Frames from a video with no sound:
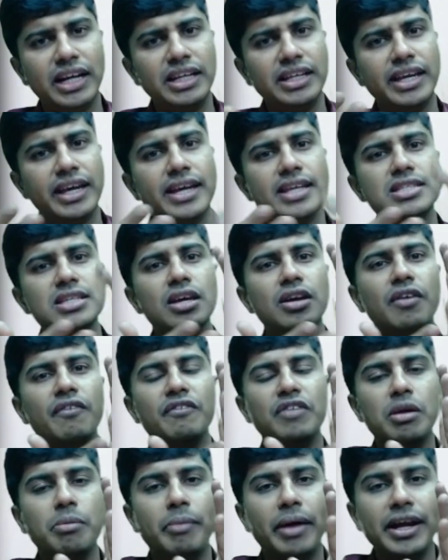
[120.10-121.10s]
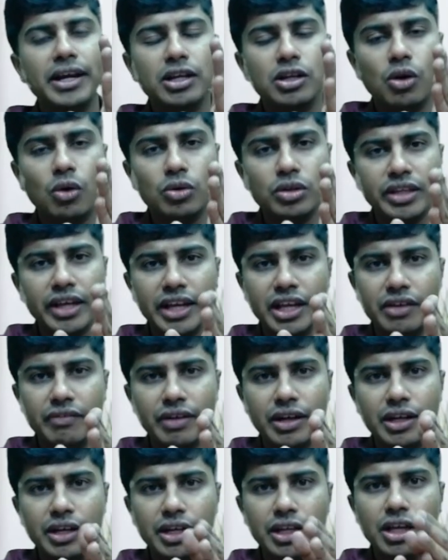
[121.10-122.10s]
that case, we might count the
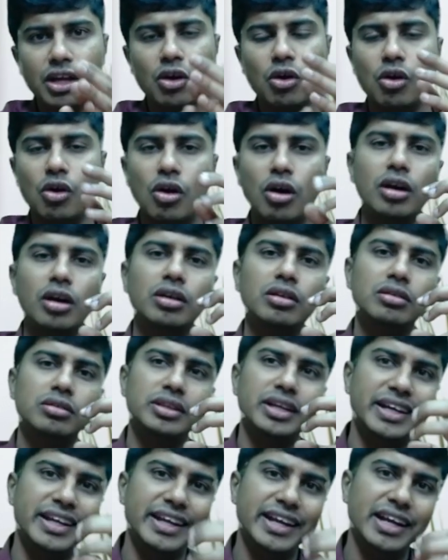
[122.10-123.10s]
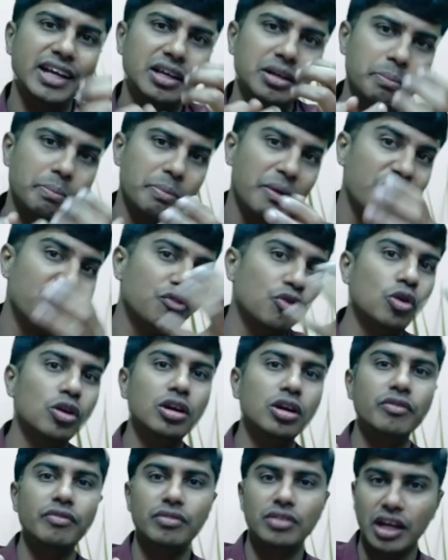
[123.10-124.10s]
inventory on the date
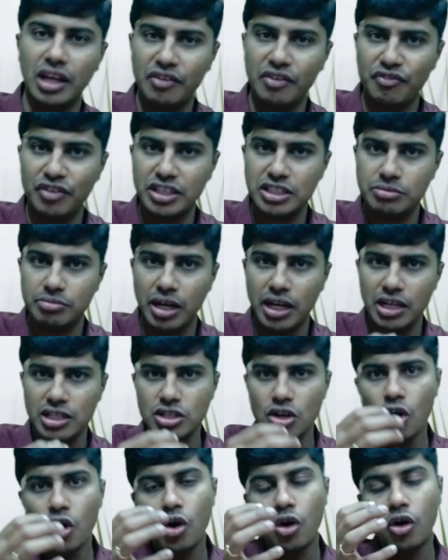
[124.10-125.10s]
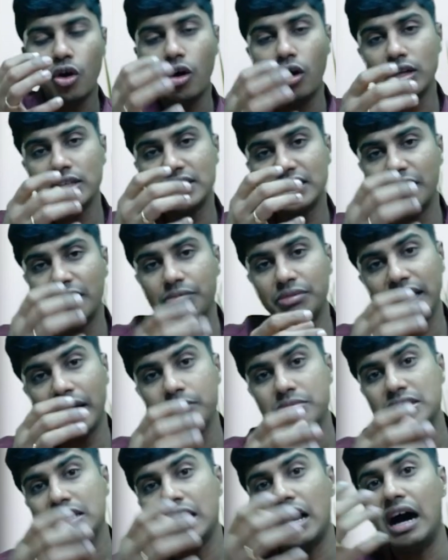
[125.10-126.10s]
before thirty-first March or
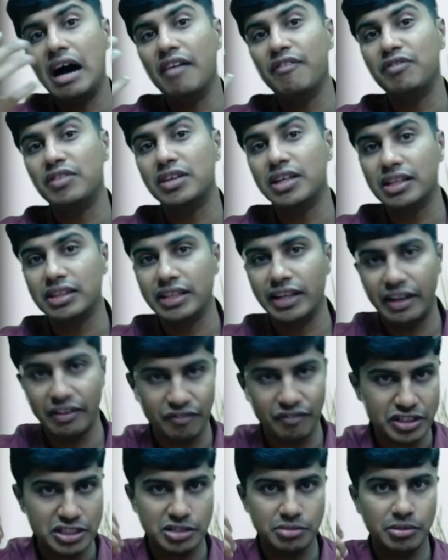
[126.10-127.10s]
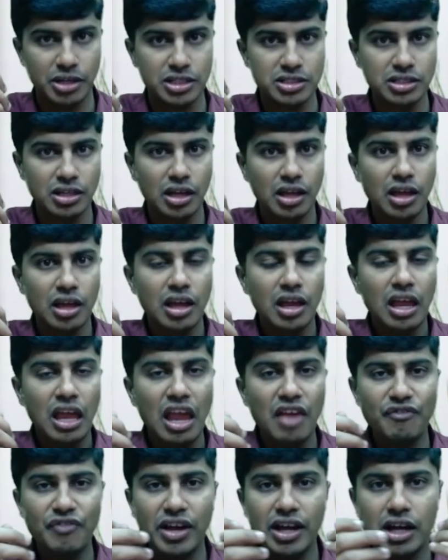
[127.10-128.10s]
sometimes after thirty-first March.
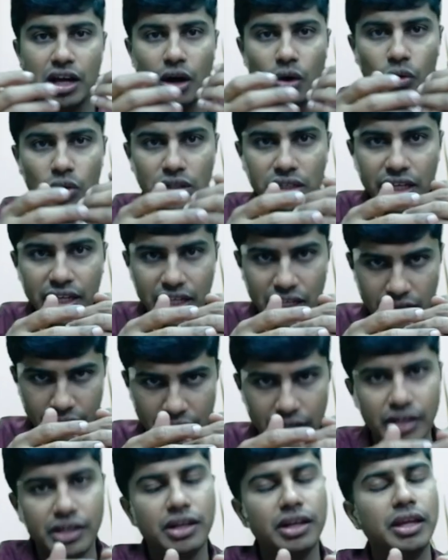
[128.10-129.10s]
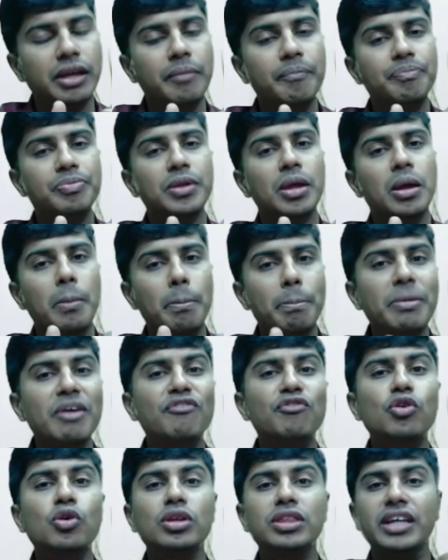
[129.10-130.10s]
If I count the inventory
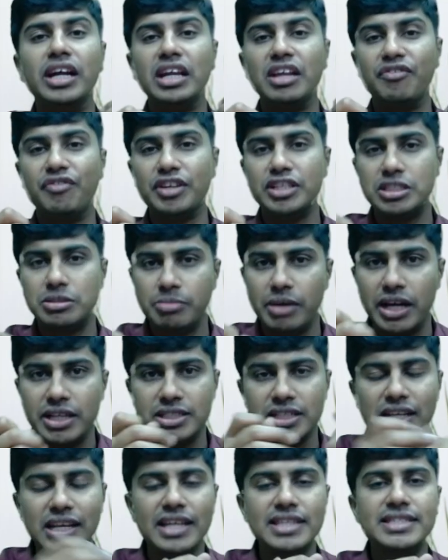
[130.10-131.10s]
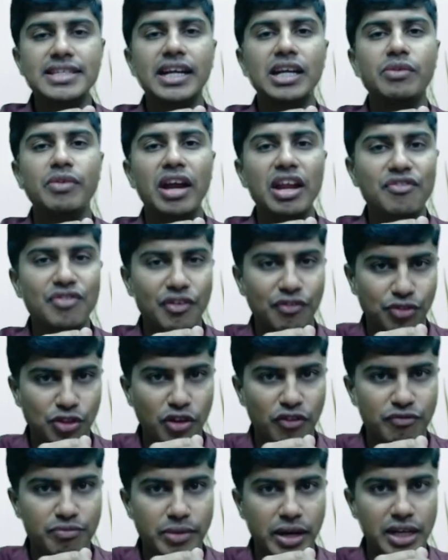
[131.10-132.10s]
before thirty-first March, let's say twenty-fifth
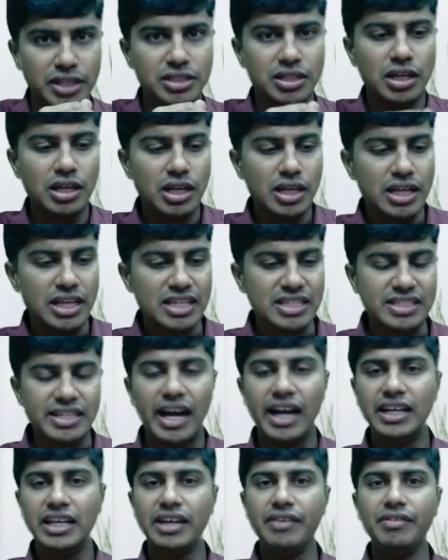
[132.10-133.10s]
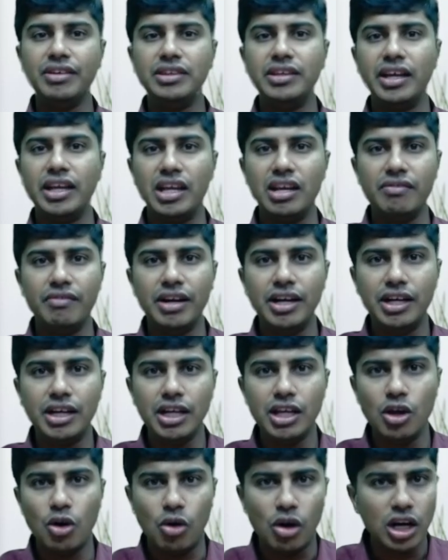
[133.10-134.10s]
of March, starting with the
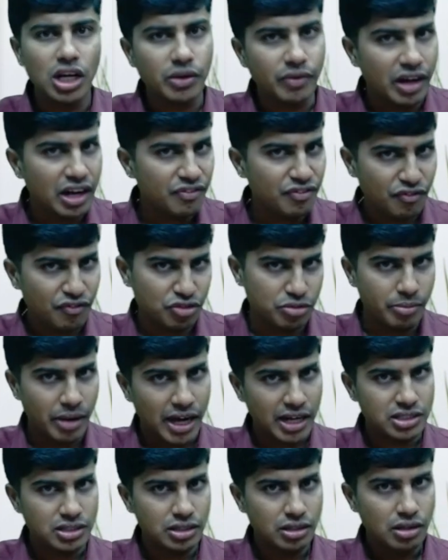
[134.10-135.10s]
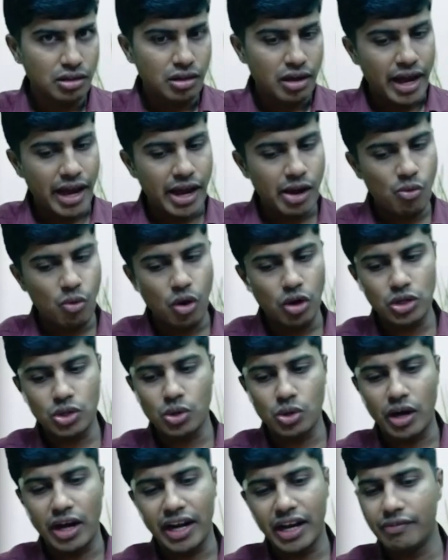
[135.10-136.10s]
inventory on twenty-fifth March, I want
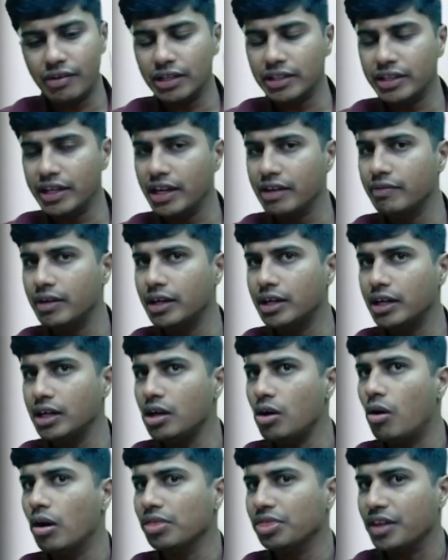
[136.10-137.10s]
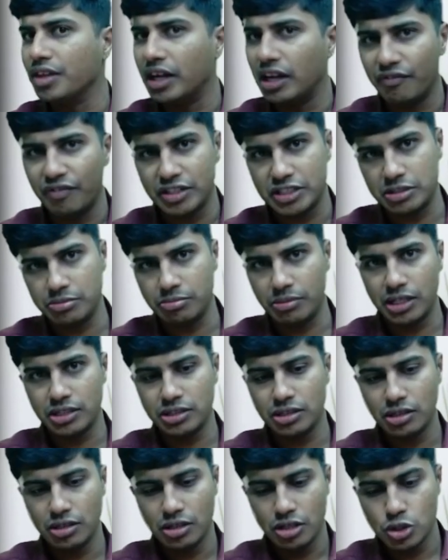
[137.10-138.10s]
to arrive at the inventory on thirty-first
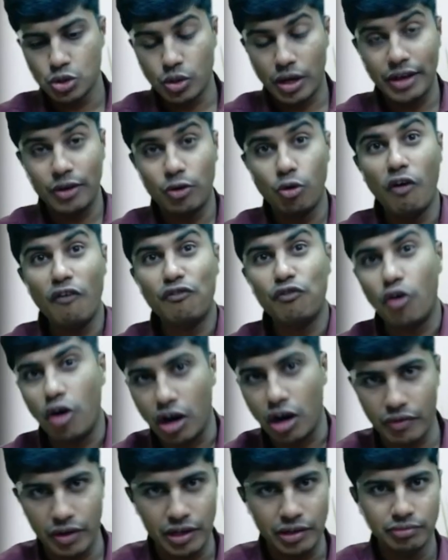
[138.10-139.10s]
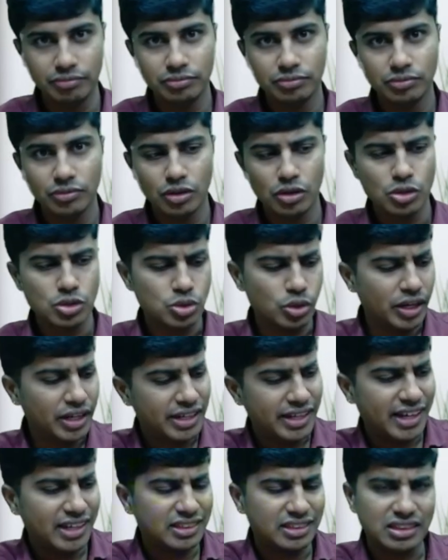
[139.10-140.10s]
March. So I go forward. So I
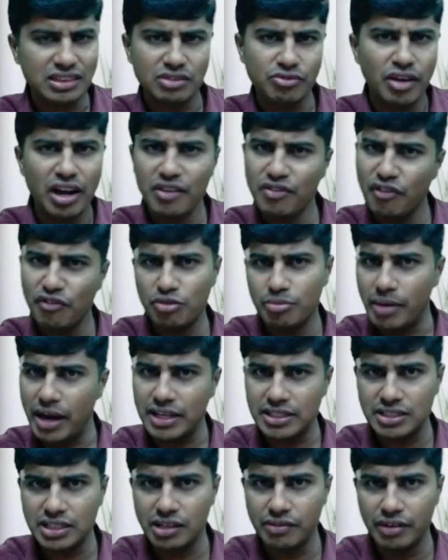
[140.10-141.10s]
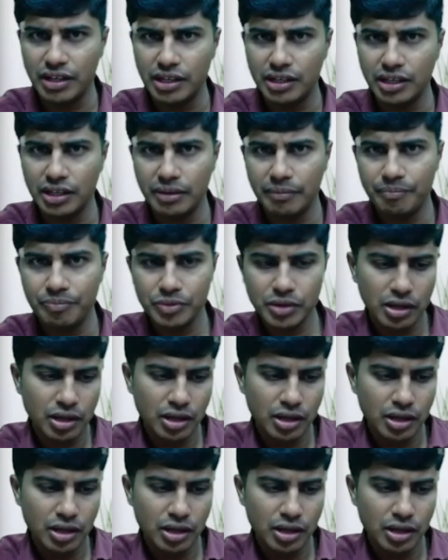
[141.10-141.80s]
take twenty-fifth March's inventory